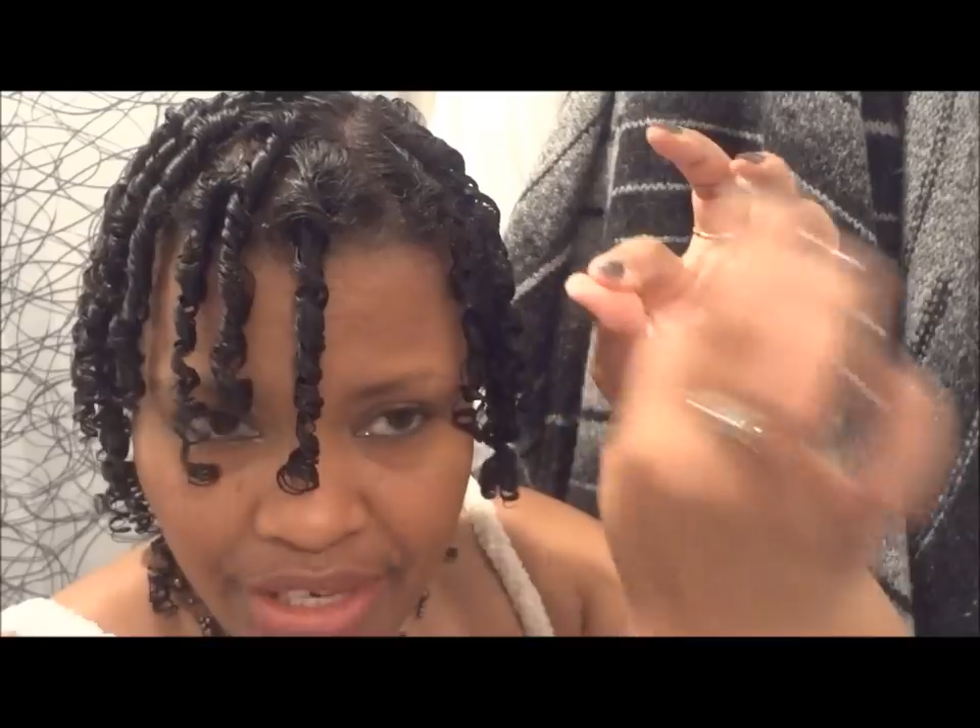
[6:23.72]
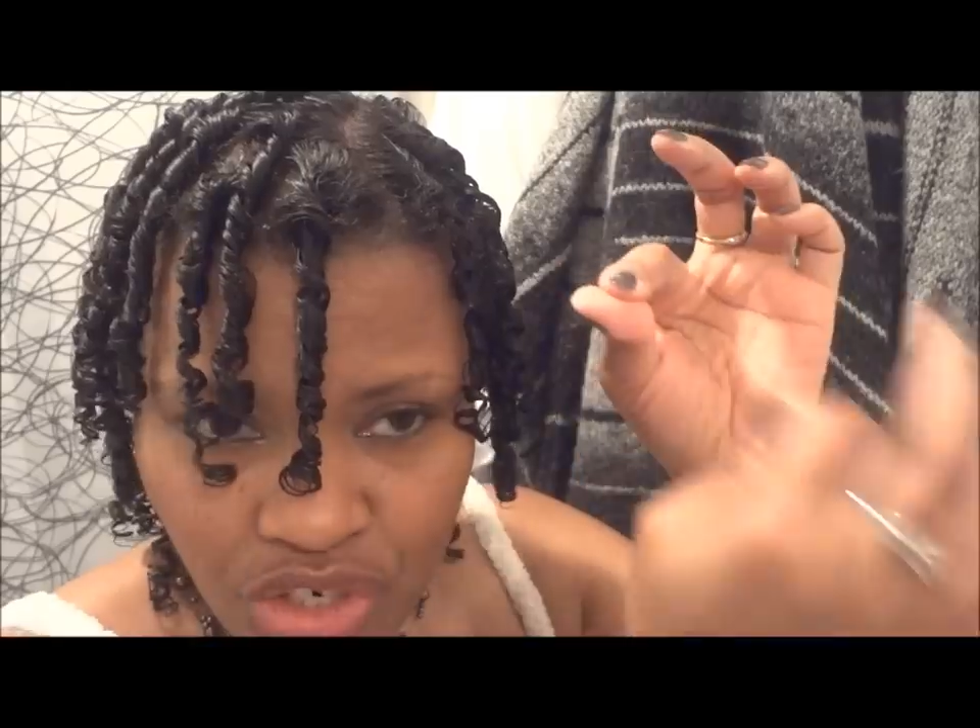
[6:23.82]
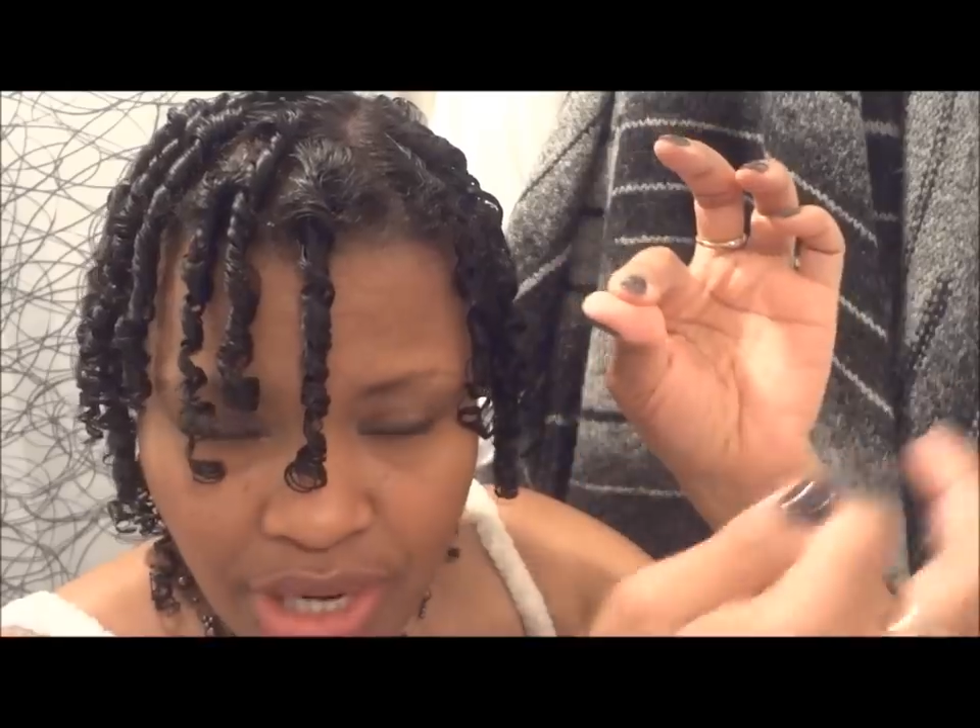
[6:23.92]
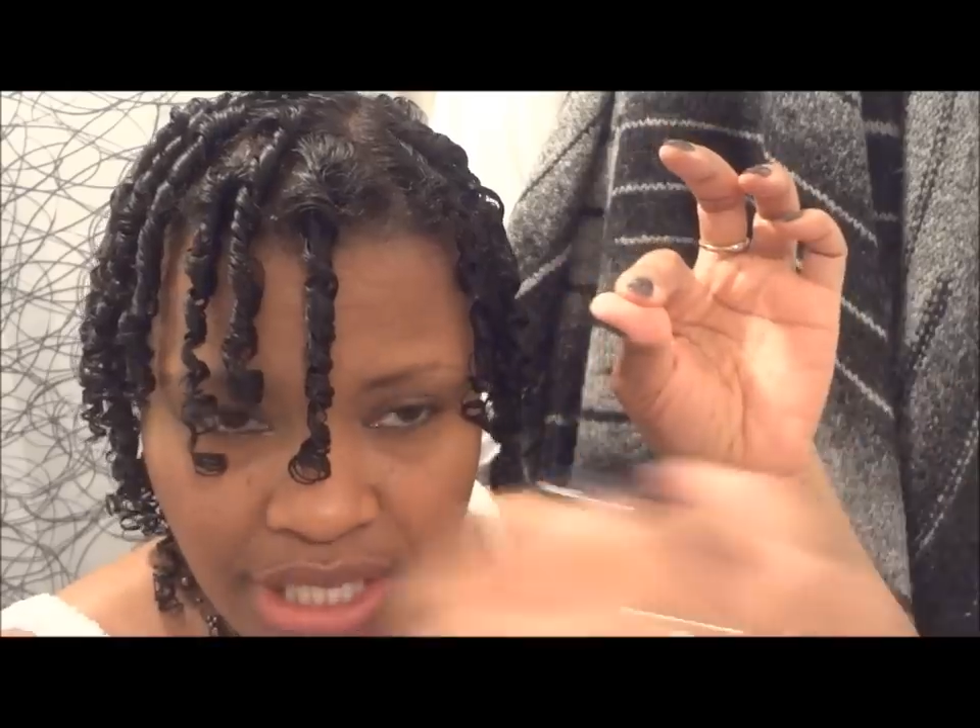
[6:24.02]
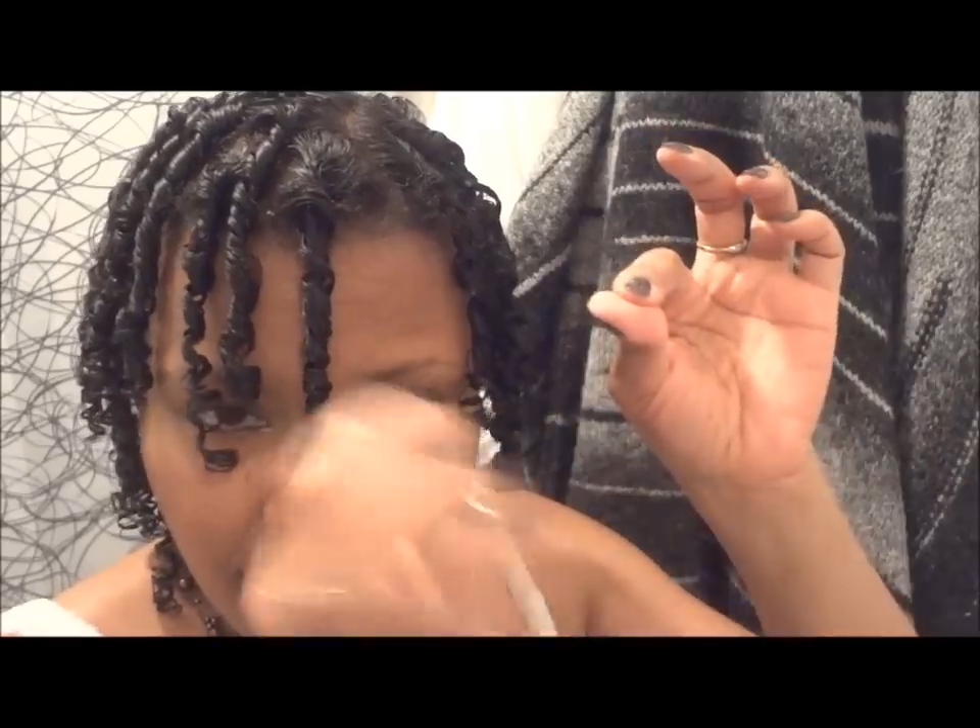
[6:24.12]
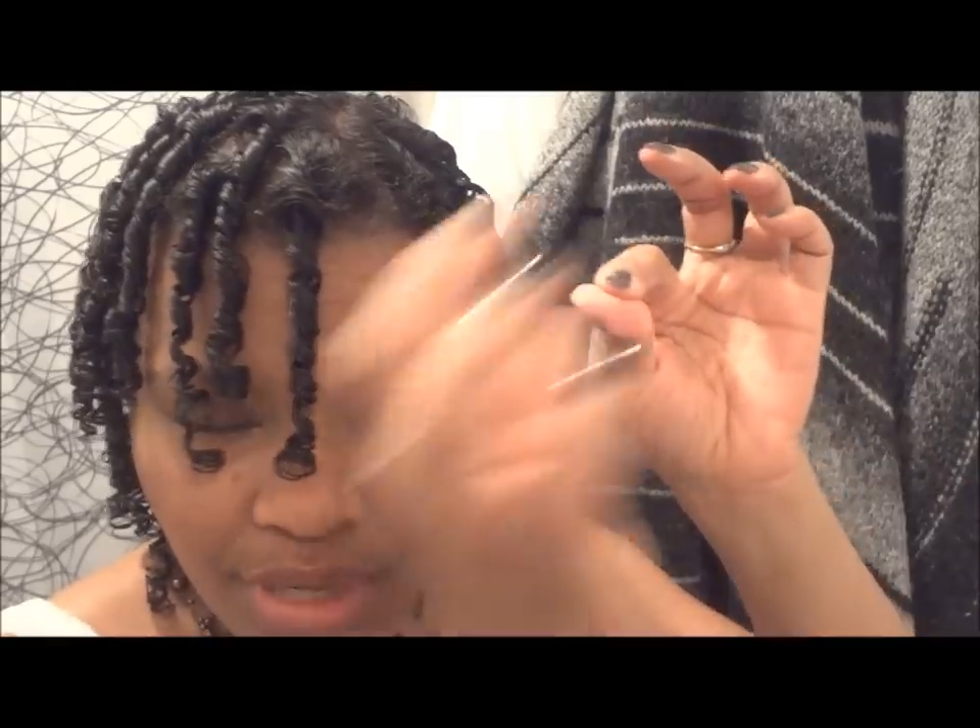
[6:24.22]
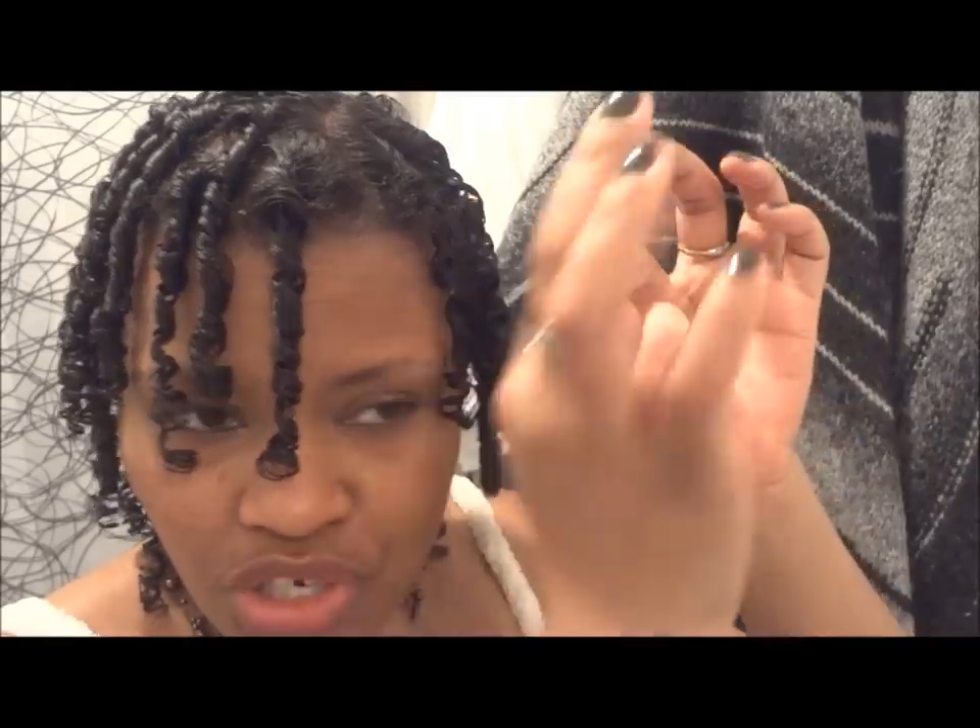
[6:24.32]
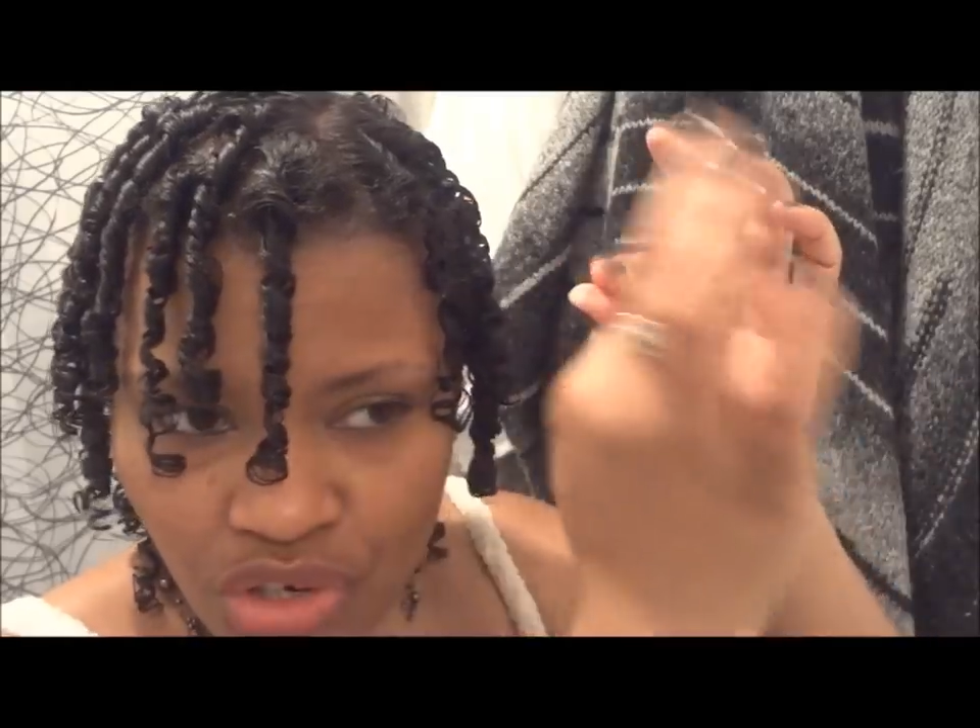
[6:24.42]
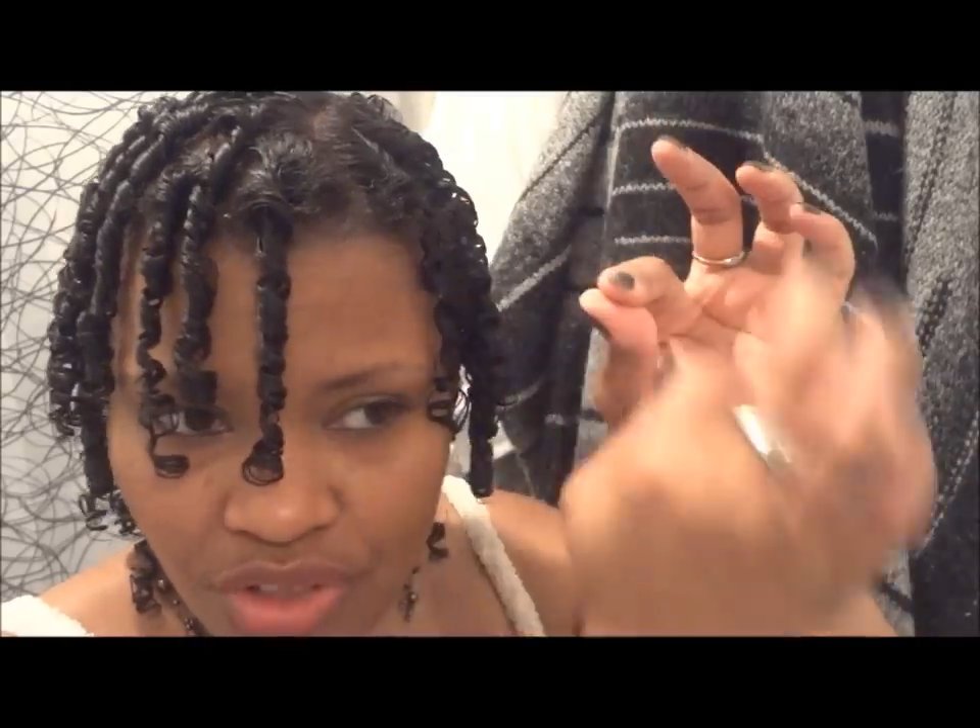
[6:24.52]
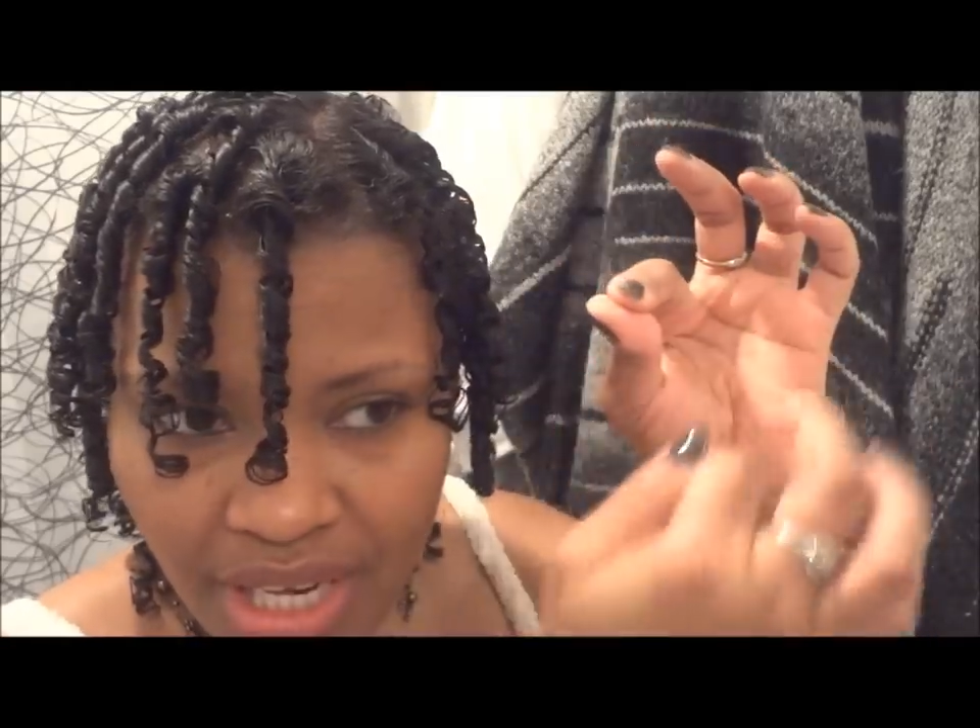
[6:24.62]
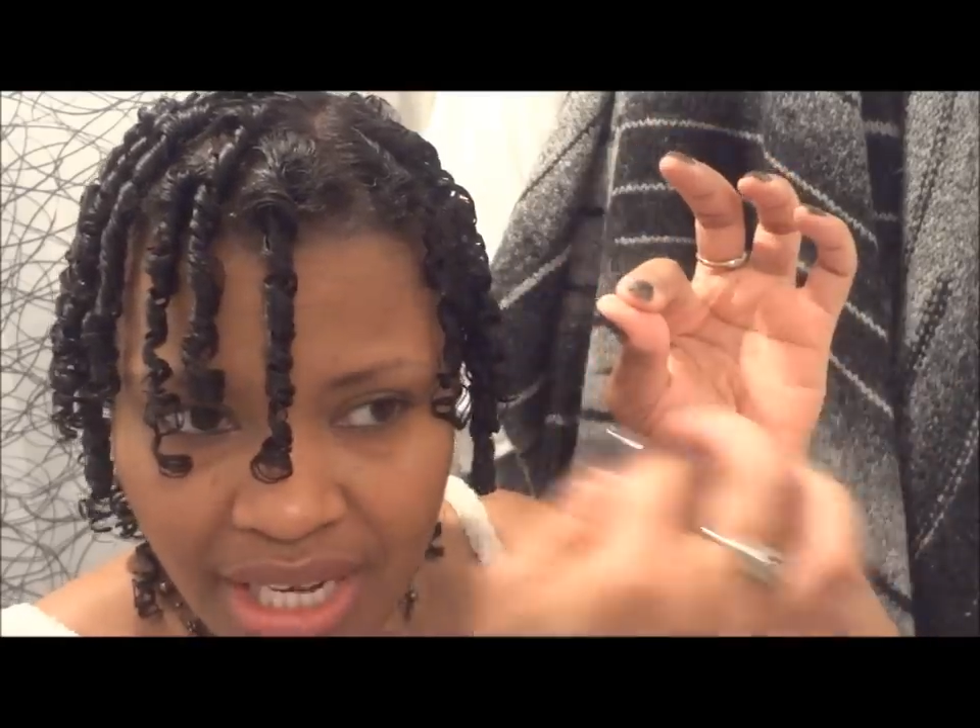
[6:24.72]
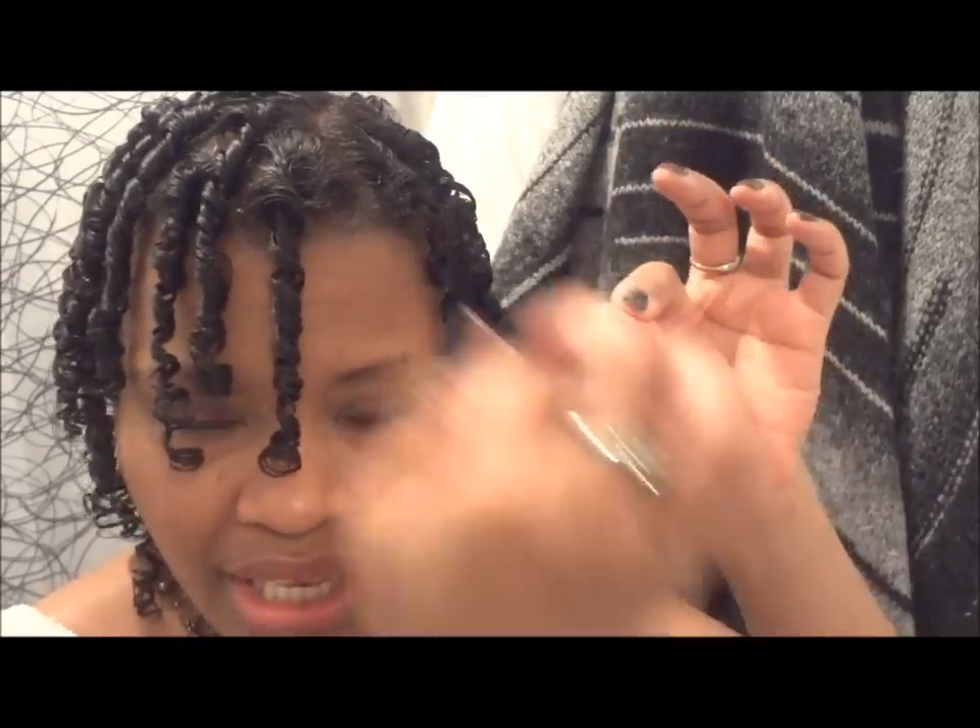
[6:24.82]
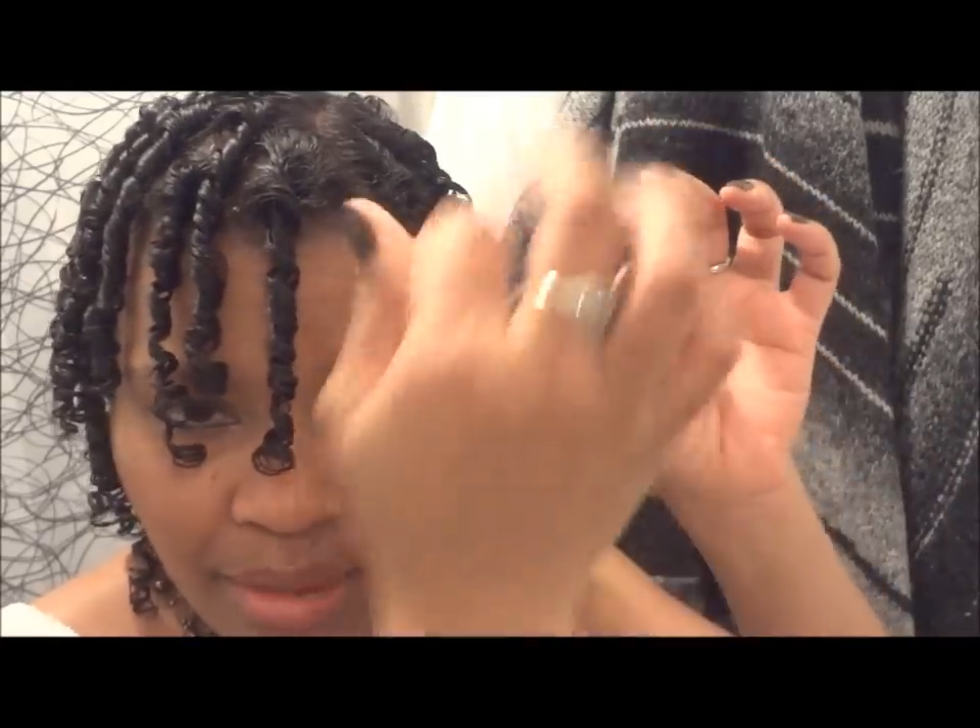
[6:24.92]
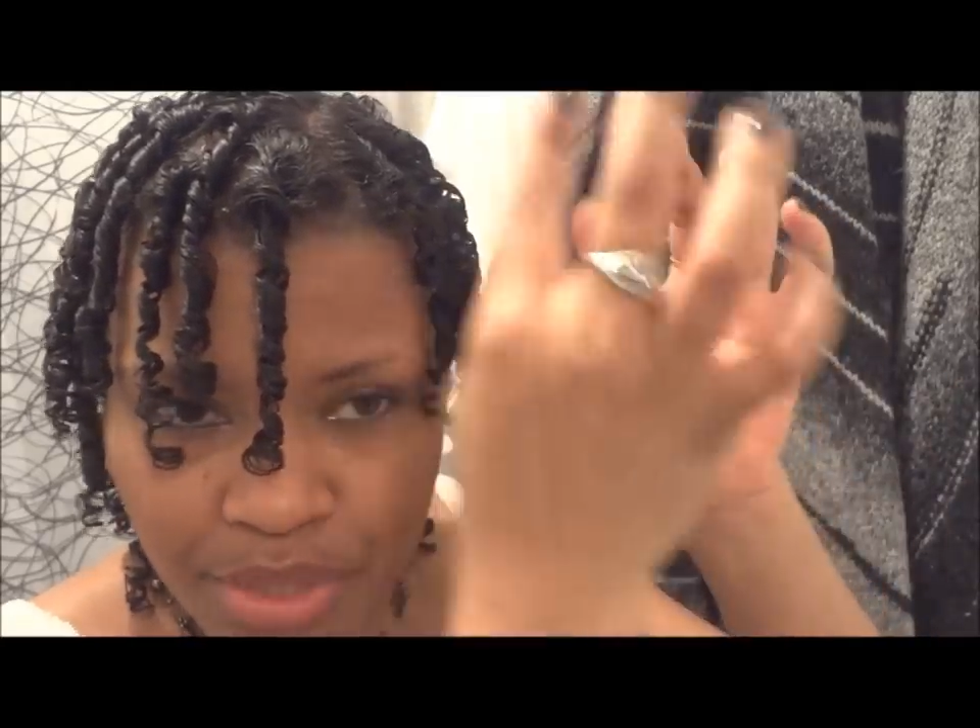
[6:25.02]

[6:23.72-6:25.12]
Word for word: tried to make sure that I kept